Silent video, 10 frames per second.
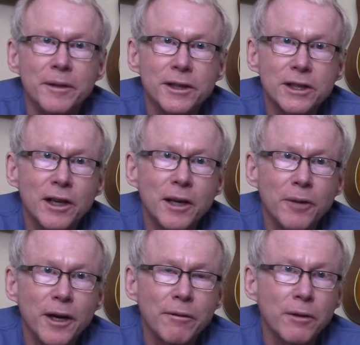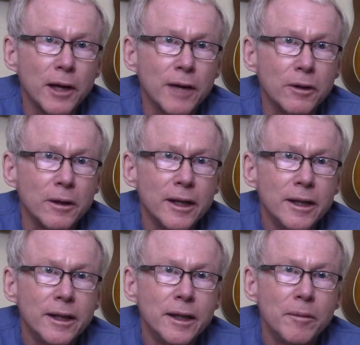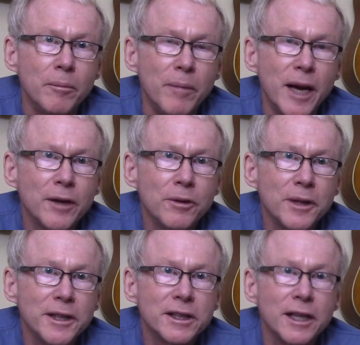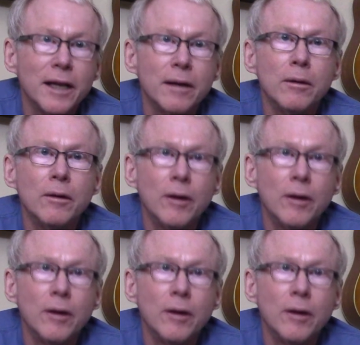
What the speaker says: This time we have the level manually set